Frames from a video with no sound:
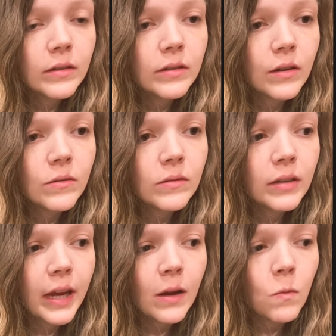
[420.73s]

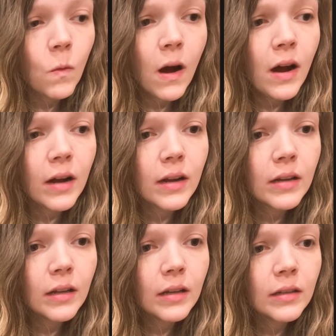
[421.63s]
don't can't walk.
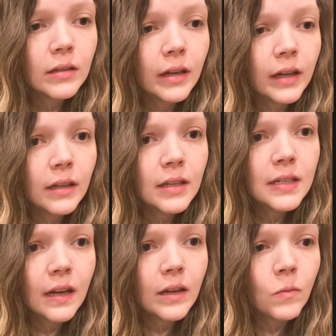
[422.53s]
Like at
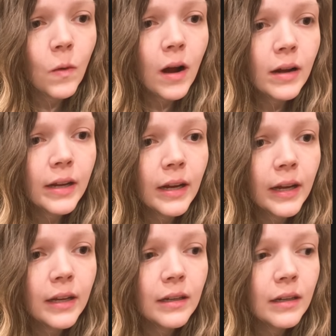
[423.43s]
least I can walk and
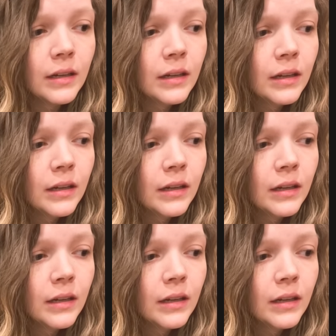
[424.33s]
I can